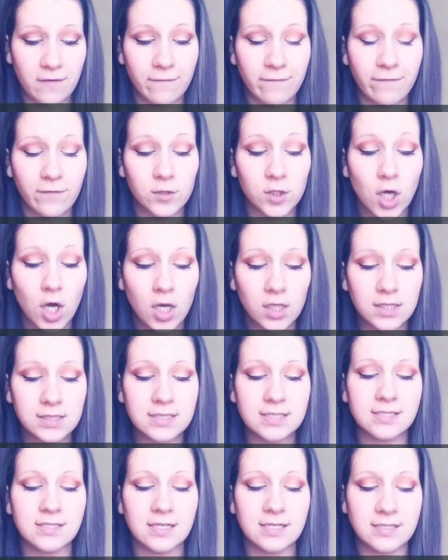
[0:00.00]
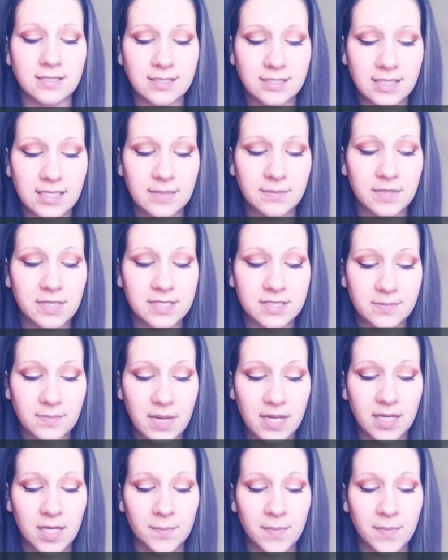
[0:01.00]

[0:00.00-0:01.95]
flawless and seamless makeup